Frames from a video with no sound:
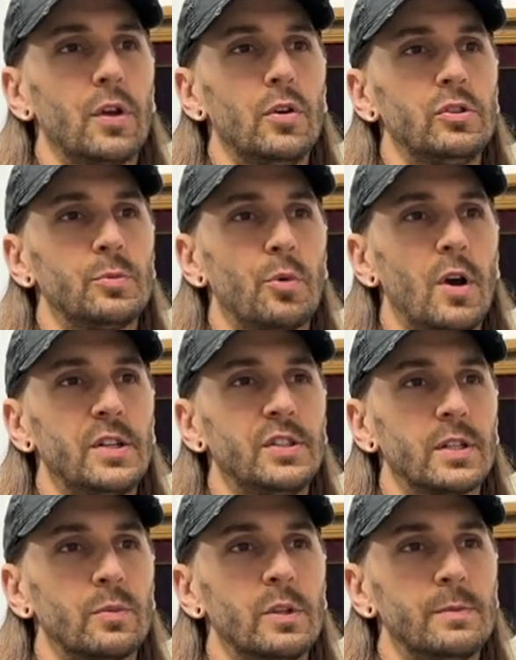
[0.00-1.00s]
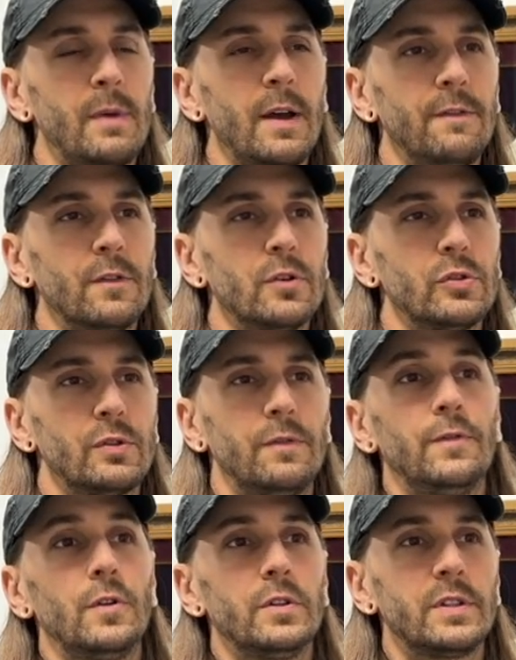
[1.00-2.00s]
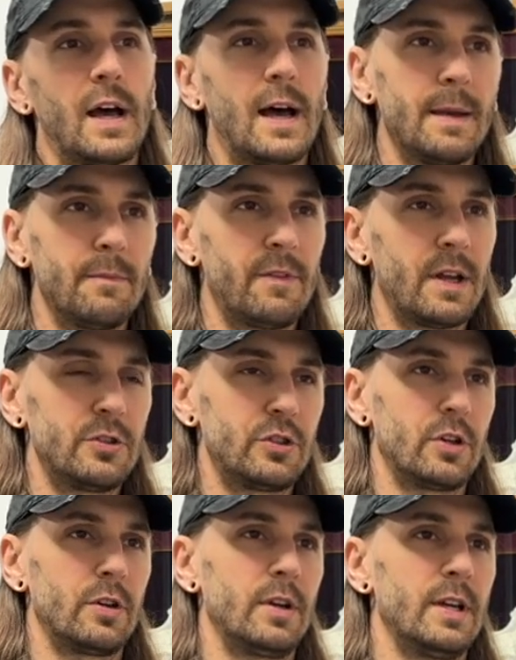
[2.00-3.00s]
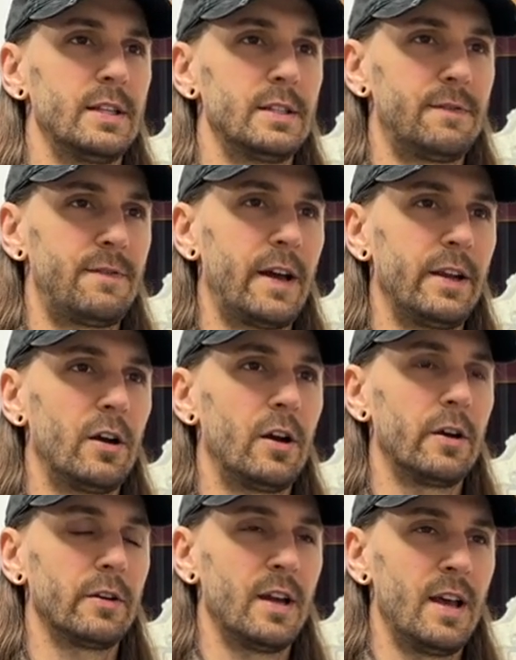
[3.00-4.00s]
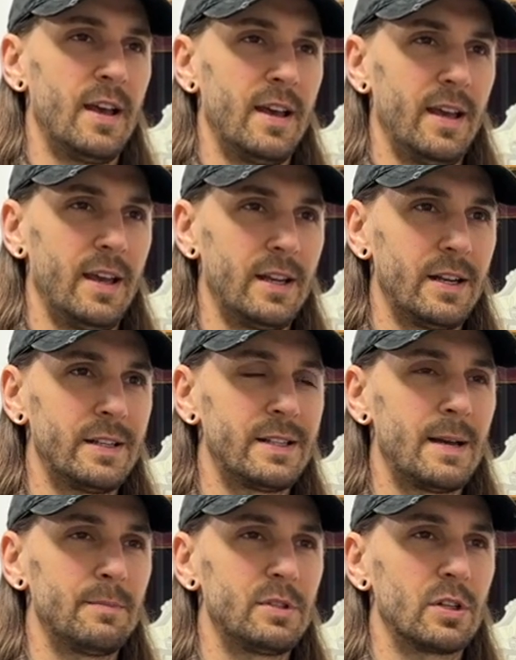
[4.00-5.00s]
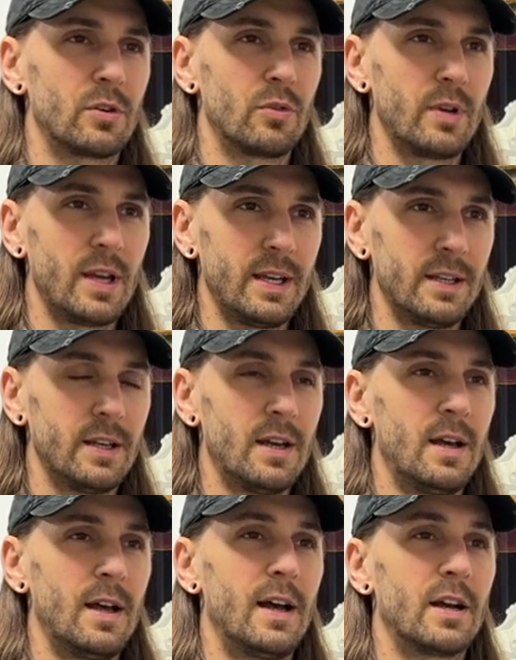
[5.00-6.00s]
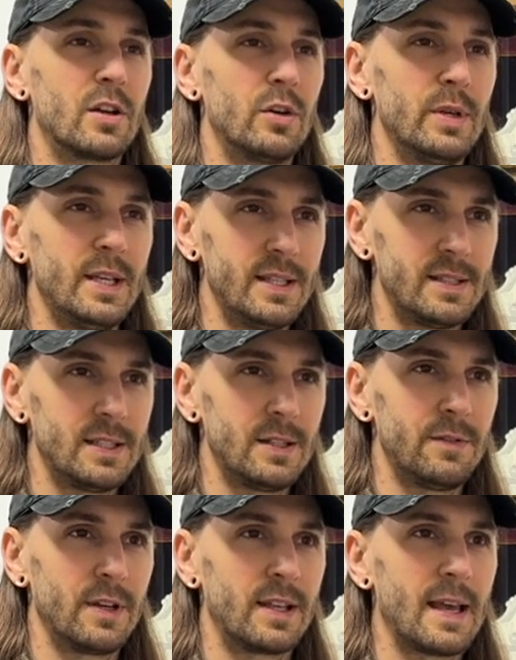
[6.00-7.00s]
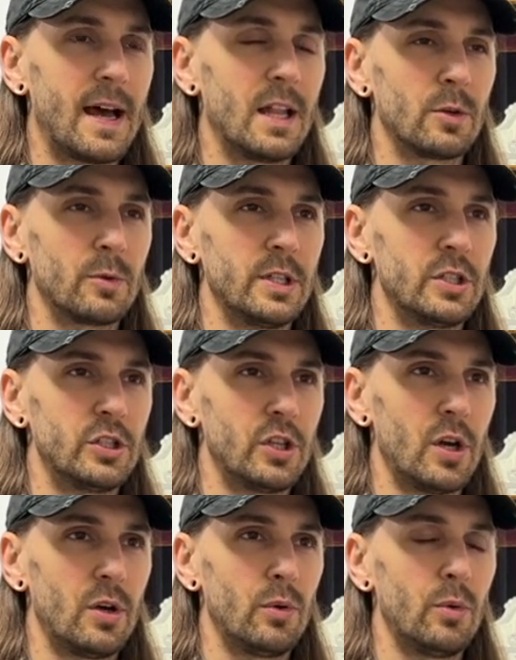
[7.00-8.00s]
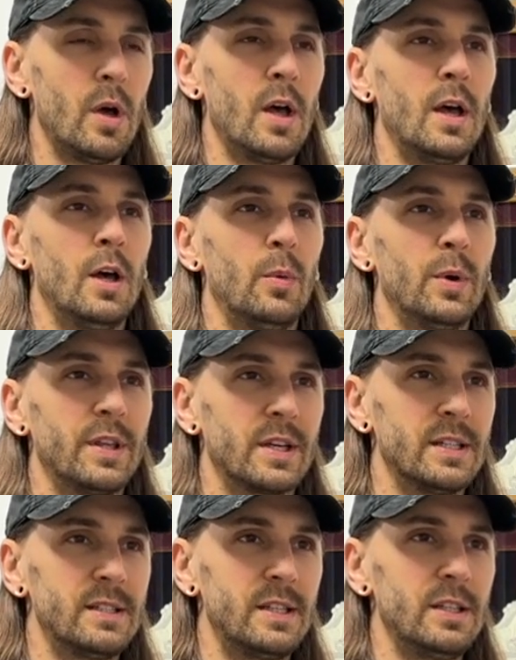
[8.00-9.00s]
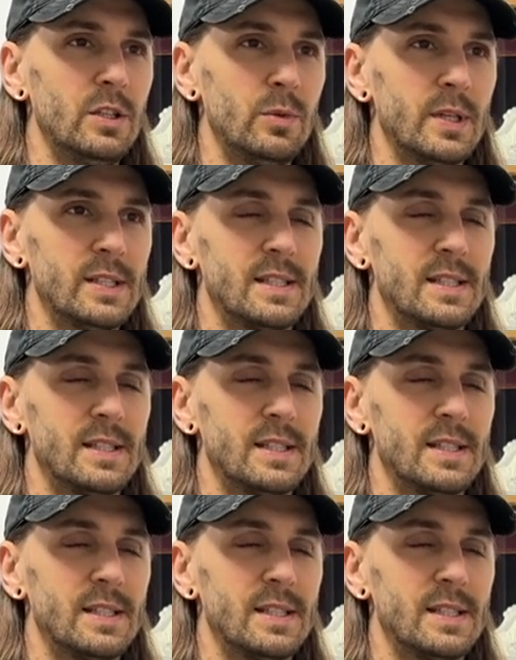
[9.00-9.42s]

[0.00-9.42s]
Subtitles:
Ghost project was my first full-time venture into fine art in an attempt to create a cohesive gallery show with a continuous